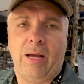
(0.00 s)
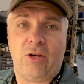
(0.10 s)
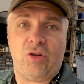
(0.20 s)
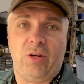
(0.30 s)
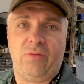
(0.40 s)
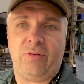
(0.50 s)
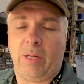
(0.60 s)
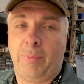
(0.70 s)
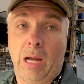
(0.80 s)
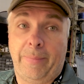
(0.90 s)
shift
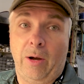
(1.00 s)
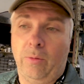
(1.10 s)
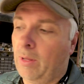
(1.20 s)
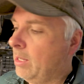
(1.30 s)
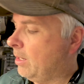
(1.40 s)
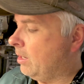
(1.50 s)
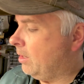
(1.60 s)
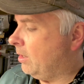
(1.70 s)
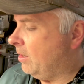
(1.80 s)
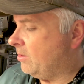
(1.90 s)
and pop out.
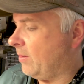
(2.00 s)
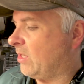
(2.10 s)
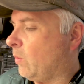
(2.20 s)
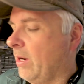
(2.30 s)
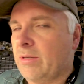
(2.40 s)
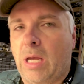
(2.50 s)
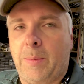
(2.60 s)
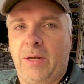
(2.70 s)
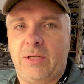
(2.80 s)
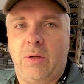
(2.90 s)
So that's why you saw
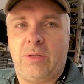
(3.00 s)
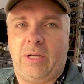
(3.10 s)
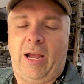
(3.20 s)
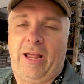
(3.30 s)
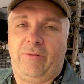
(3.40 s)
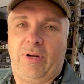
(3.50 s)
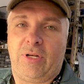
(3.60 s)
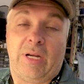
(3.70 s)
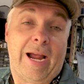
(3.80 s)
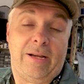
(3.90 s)
me just using a hand wrench
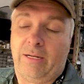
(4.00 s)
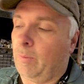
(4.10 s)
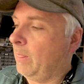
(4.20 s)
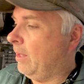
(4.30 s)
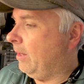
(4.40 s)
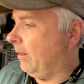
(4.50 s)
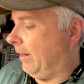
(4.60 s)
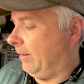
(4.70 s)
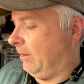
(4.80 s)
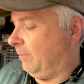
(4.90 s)
to tighten it
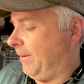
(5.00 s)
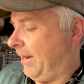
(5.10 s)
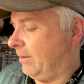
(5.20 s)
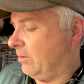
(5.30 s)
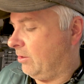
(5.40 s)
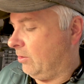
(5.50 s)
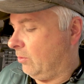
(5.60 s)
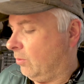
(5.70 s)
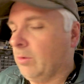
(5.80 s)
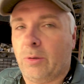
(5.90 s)
and the impact
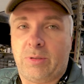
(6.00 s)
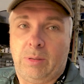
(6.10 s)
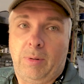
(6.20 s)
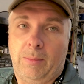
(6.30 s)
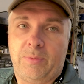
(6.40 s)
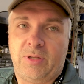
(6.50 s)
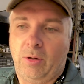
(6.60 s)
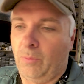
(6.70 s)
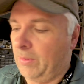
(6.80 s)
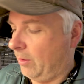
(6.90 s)
to loosen them up.
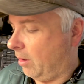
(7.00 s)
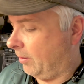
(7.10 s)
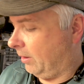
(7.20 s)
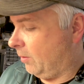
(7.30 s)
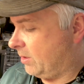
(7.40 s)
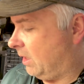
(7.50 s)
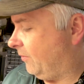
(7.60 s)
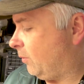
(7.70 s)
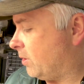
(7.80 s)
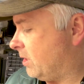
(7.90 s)
So they were already loose
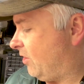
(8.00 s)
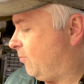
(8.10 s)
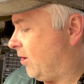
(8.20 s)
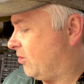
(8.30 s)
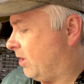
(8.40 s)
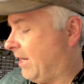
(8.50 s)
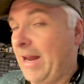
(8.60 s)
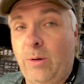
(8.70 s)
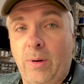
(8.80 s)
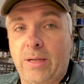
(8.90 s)
enough. There wasn't enough pressure on it
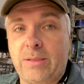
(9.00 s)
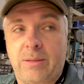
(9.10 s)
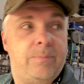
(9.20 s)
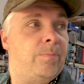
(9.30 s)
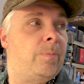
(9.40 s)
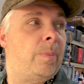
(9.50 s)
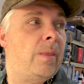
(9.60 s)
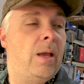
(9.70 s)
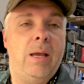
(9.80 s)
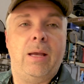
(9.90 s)
anyways.
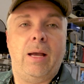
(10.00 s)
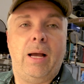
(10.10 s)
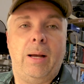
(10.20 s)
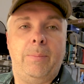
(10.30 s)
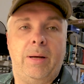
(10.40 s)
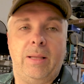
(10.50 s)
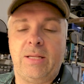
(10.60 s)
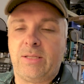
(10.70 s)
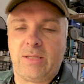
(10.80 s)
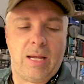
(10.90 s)
But let's